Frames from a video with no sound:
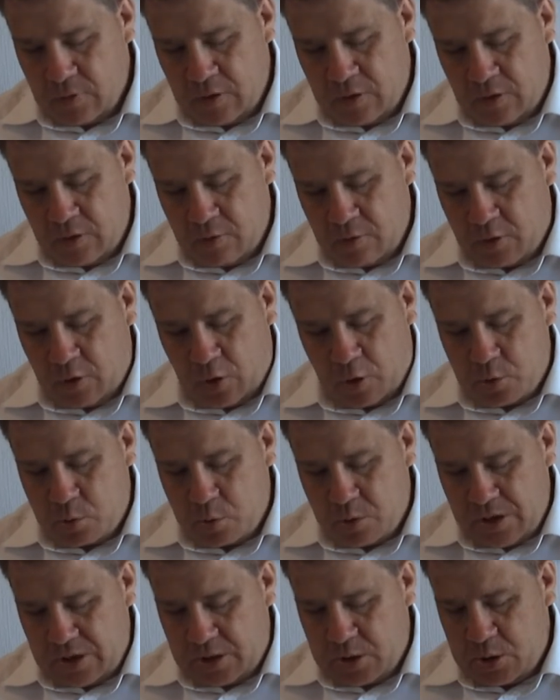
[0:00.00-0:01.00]
There are
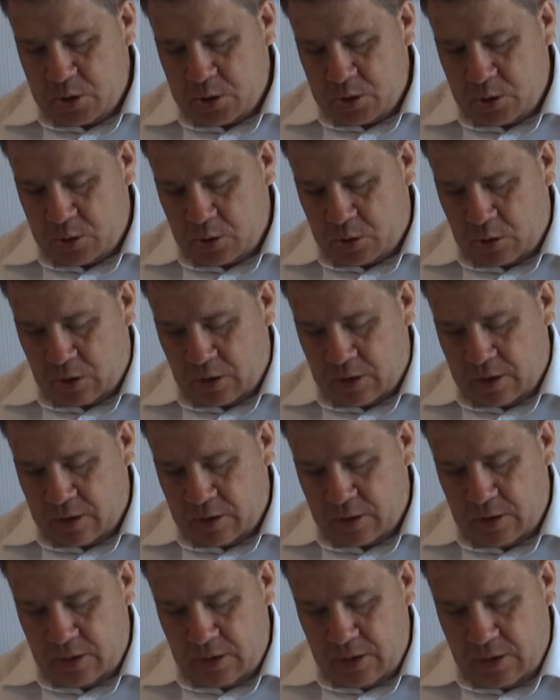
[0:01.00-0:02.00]
contradictions in the
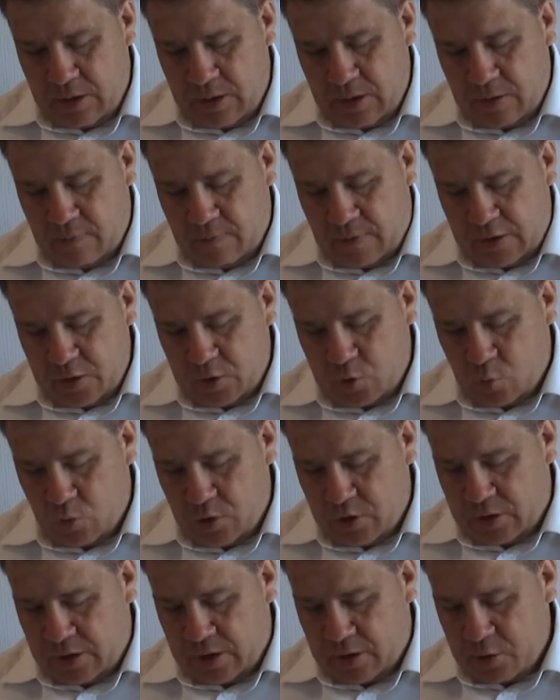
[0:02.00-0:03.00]
Quran. If Allah's
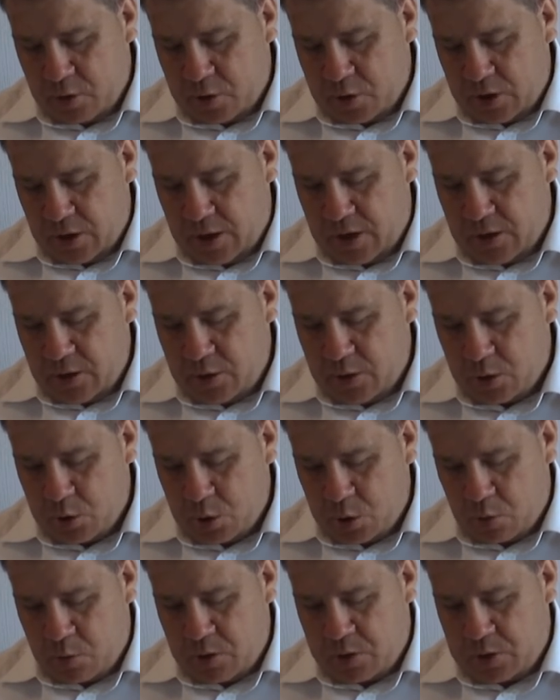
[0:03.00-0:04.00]
word cannot change,
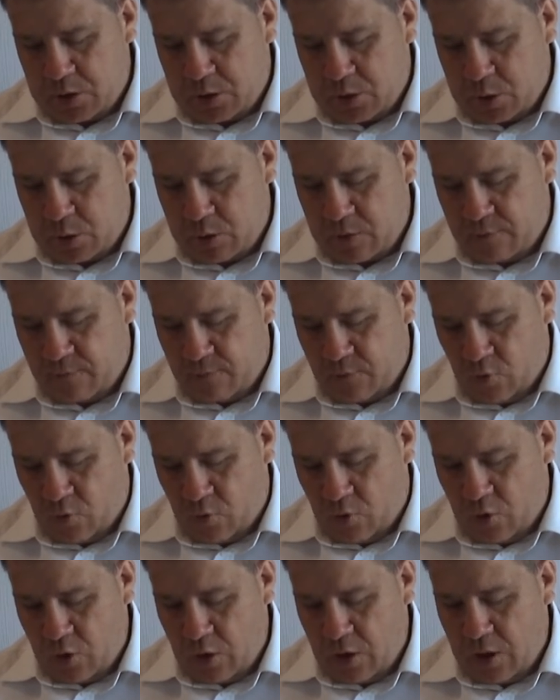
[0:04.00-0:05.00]
Surah
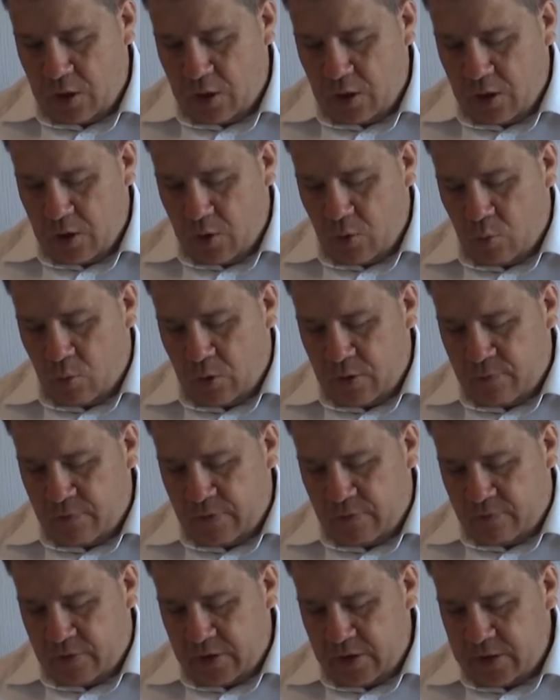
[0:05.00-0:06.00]
634,
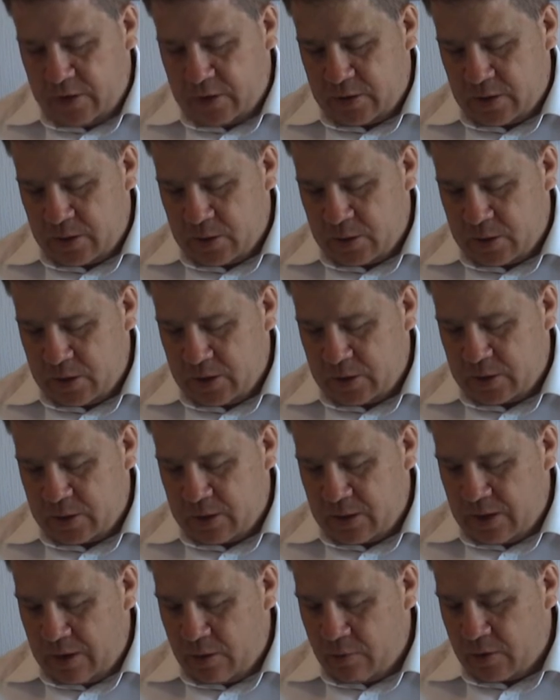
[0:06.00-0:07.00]
115, 10.6,
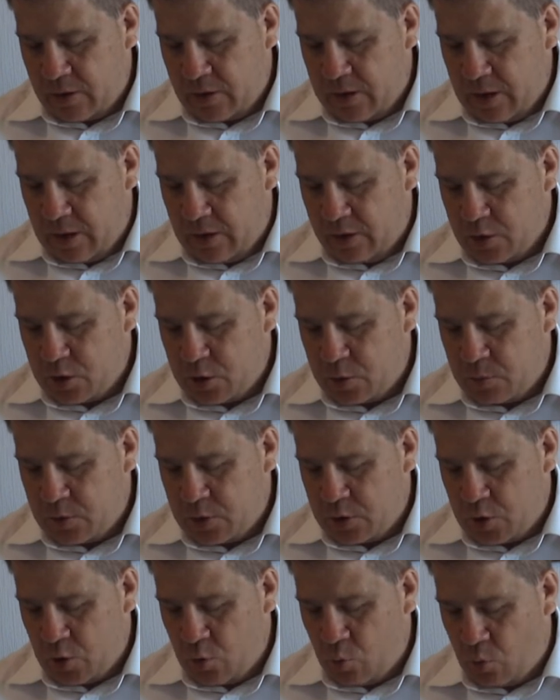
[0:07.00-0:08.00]
then how can Allah
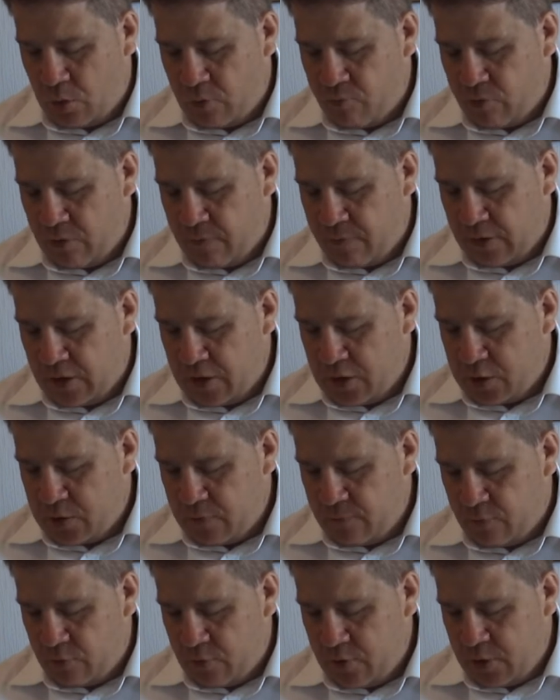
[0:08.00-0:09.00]
substitute one
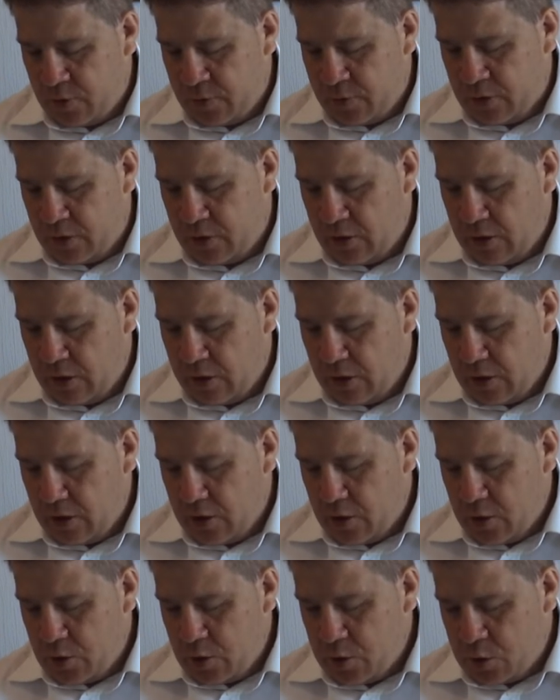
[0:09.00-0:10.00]
revelation for another?
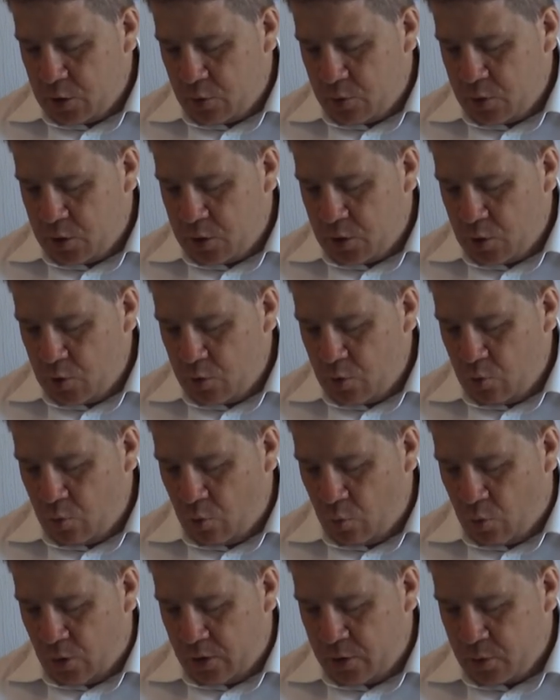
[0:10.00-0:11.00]
Surah
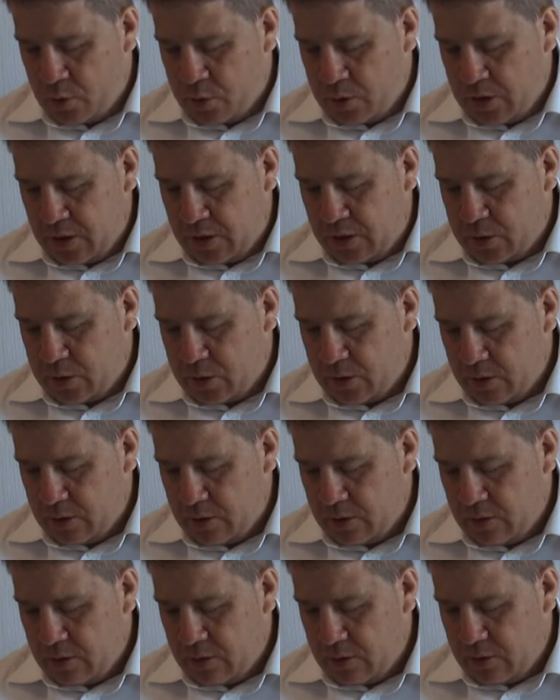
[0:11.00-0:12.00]
2, 106,
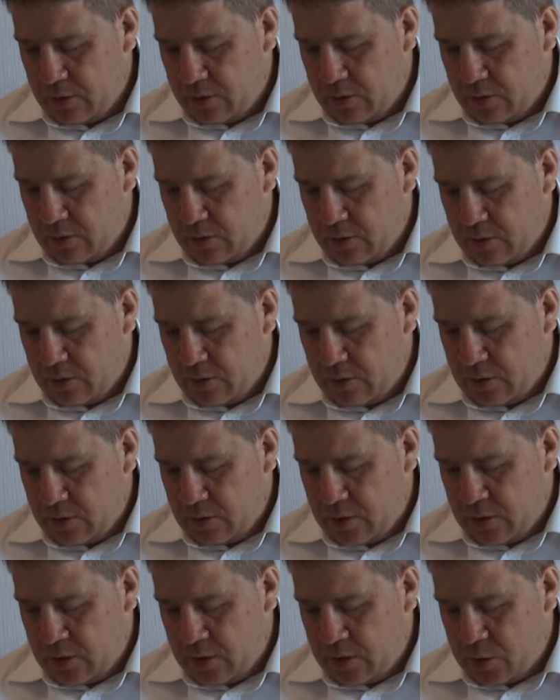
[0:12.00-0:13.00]

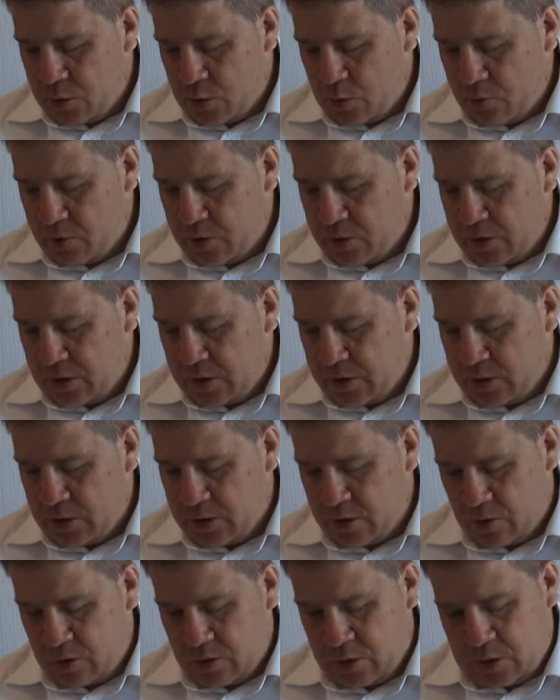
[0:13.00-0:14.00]
uh, Surah
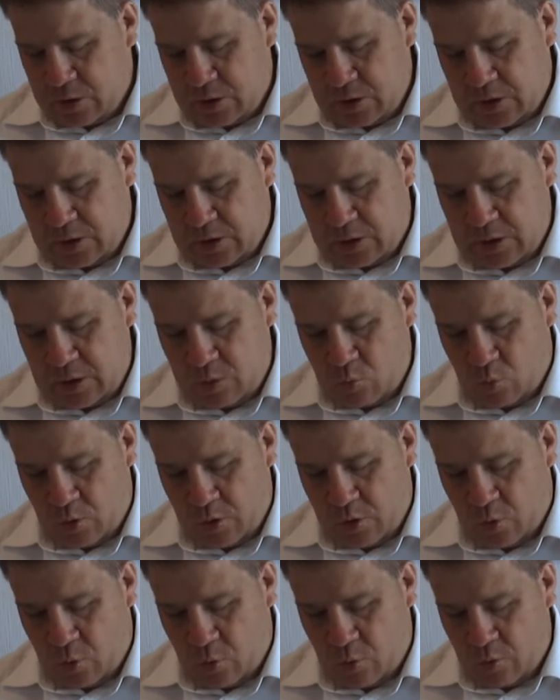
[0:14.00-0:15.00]
6, 16,
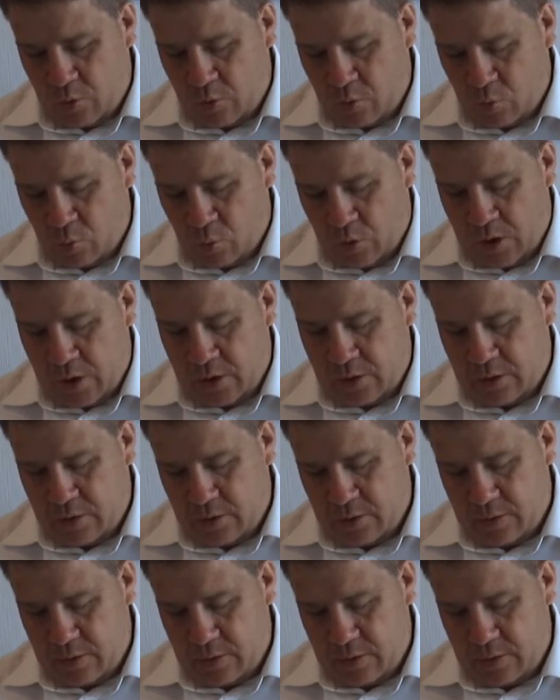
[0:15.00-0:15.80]
101.